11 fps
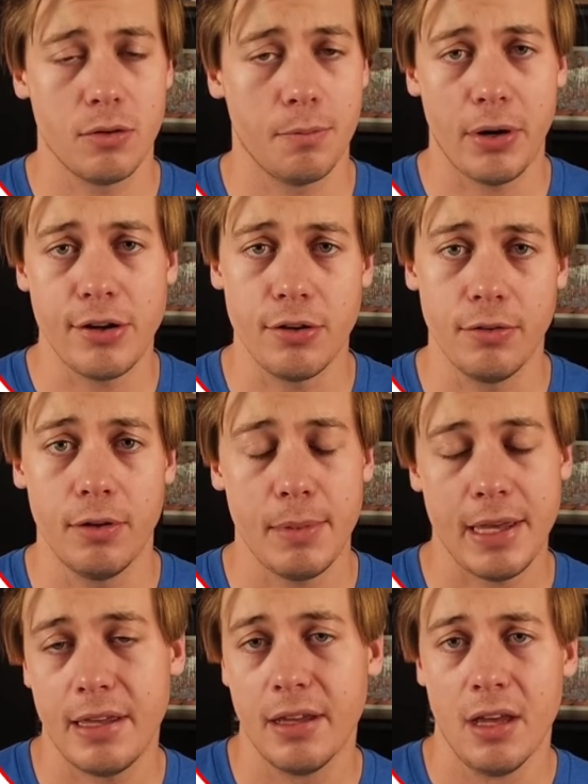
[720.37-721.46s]
These were brand new to
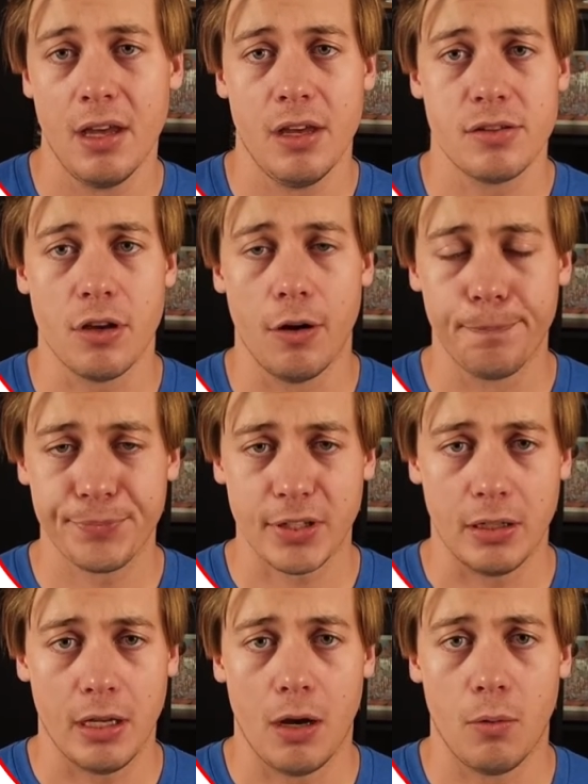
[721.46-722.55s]
me, so
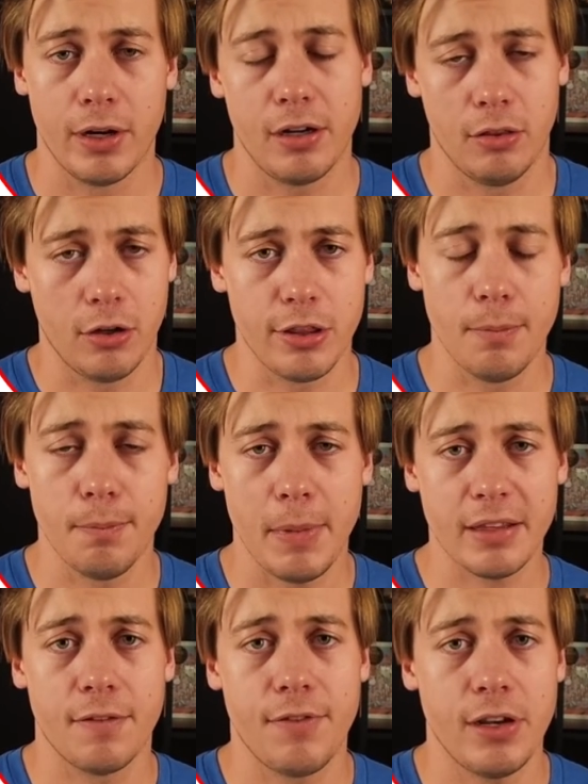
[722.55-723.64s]
I wanted to learn them,
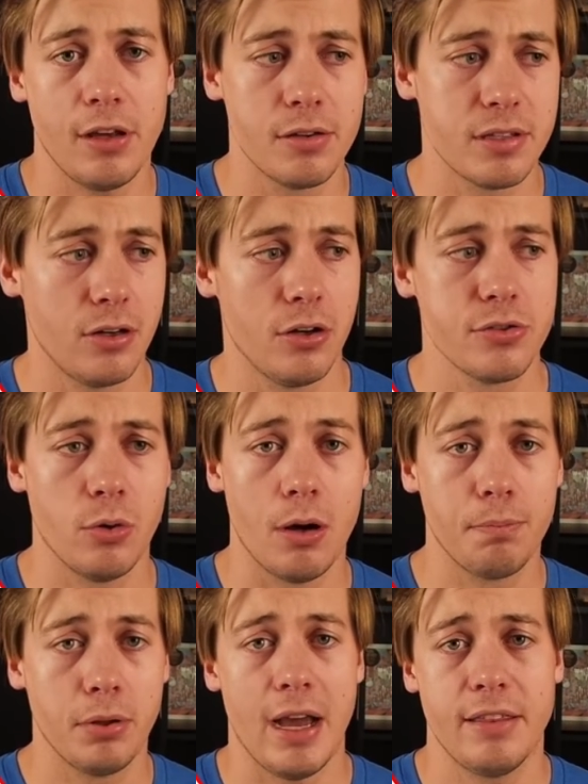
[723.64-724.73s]
make the videos, and also
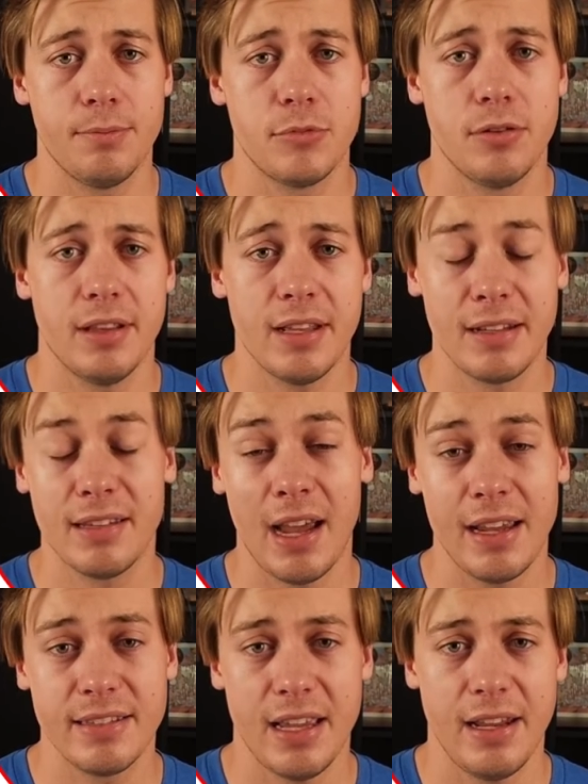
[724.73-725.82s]
apply them to the
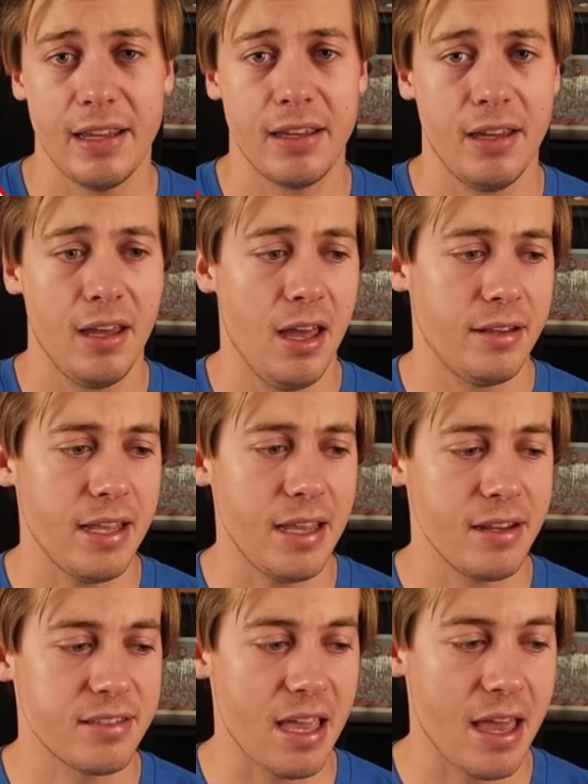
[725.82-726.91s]
Titanic
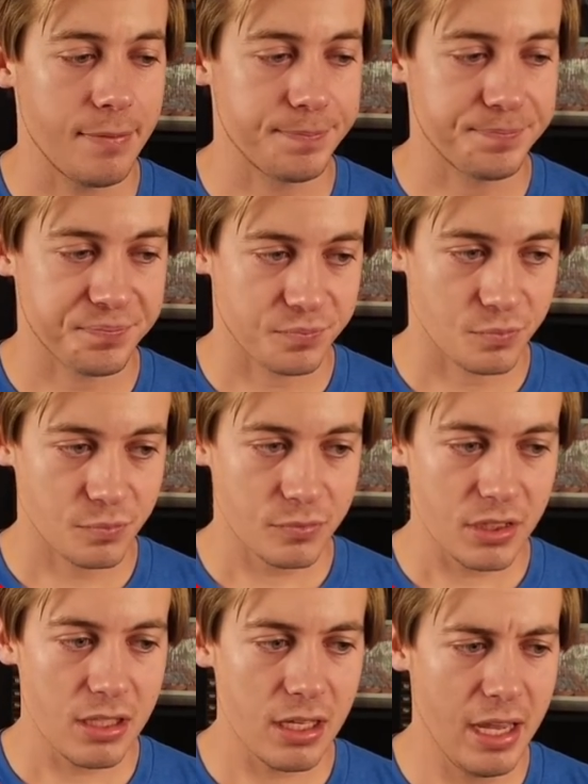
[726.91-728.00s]
data set.
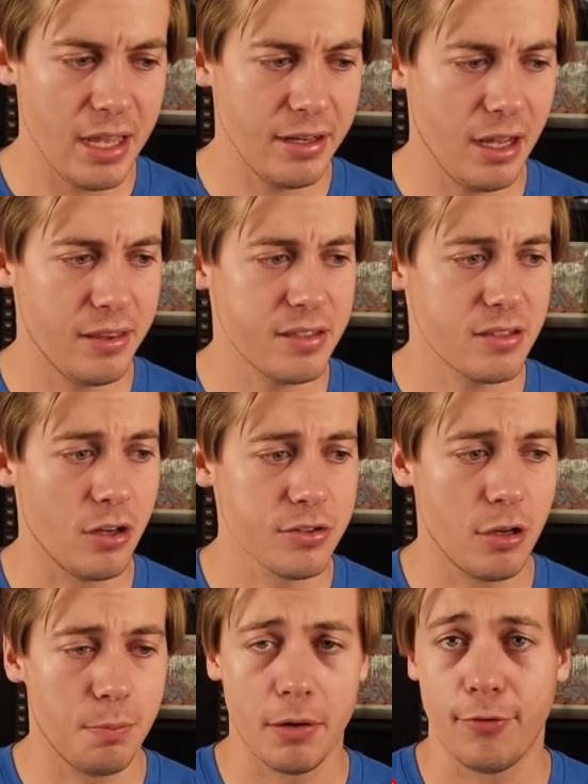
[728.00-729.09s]
And uh, this
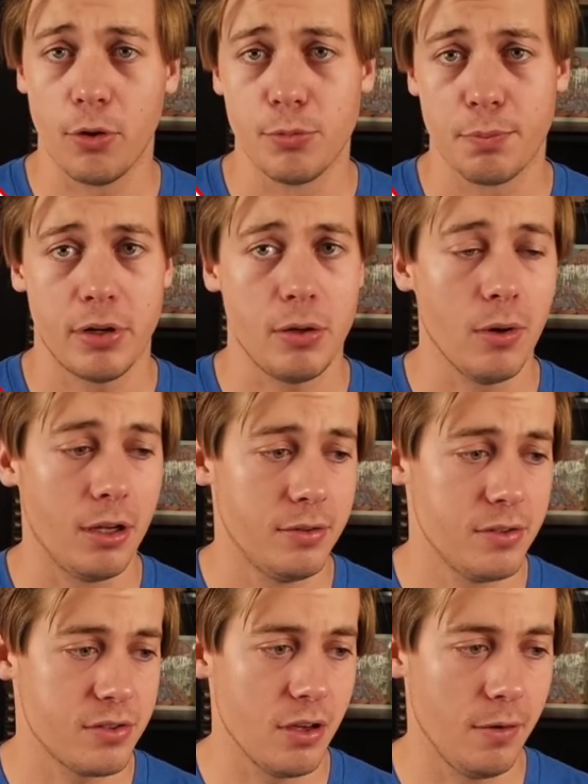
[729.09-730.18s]
also performed pretty well.
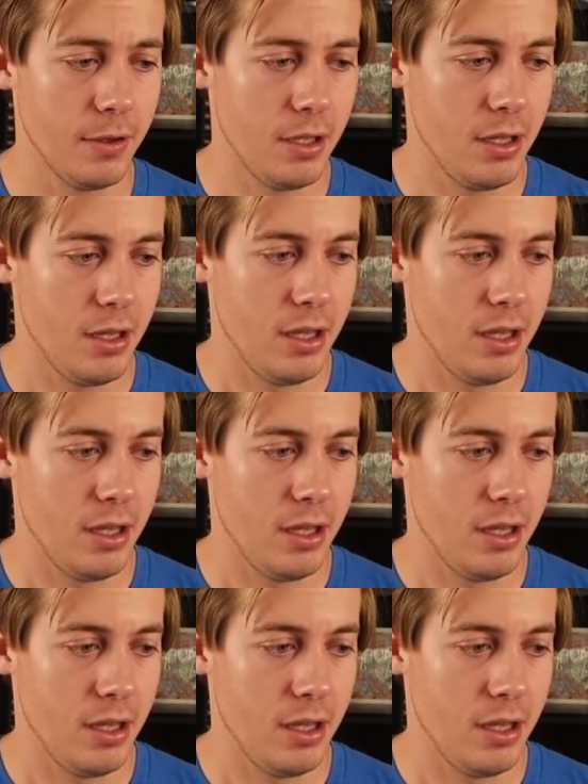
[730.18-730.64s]
So